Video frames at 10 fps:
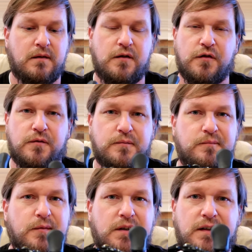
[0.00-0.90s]
your
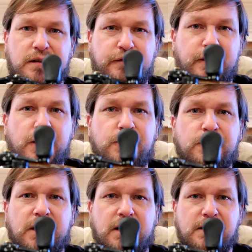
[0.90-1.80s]

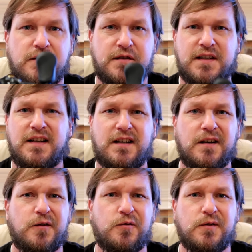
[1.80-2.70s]
fluke and your
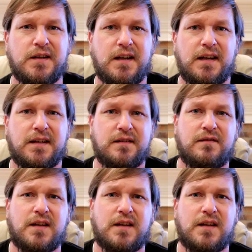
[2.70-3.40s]
Senko and